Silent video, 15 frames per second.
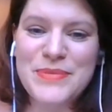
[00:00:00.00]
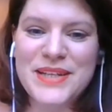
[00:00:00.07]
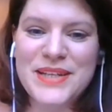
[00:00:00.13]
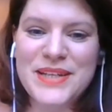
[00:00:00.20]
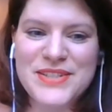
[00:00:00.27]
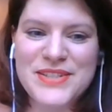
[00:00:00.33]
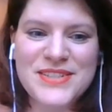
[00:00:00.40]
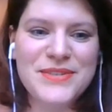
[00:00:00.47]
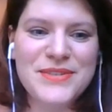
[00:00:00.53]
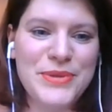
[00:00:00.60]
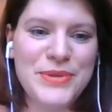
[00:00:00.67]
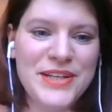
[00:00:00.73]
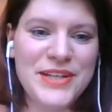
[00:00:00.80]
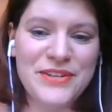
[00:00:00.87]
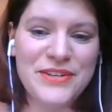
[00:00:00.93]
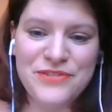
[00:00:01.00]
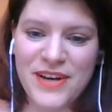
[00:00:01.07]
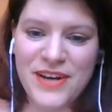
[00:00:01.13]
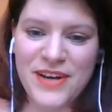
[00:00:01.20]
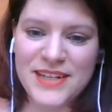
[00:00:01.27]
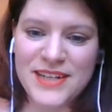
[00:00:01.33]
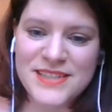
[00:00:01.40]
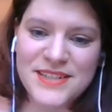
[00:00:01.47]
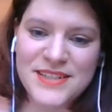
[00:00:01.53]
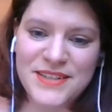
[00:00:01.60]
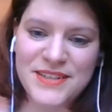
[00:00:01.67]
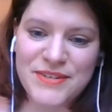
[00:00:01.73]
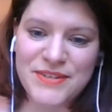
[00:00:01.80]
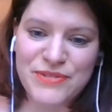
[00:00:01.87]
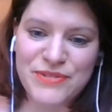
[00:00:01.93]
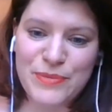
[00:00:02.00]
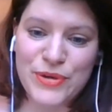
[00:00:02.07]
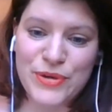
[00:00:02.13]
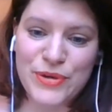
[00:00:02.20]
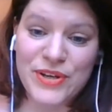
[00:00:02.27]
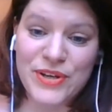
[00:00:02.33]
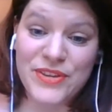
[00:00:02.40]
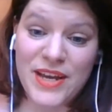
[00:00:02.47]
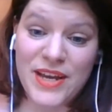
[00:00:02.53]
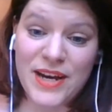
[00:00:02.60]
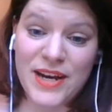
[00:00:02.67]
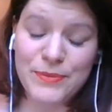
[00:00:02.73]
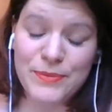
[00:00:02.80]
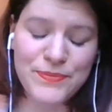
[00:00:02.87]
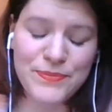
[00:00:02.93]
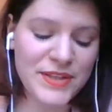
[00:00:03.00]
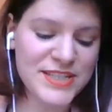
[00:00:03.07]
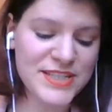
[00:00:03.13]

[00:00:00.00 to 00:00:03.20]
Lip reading: because we can find the framework there.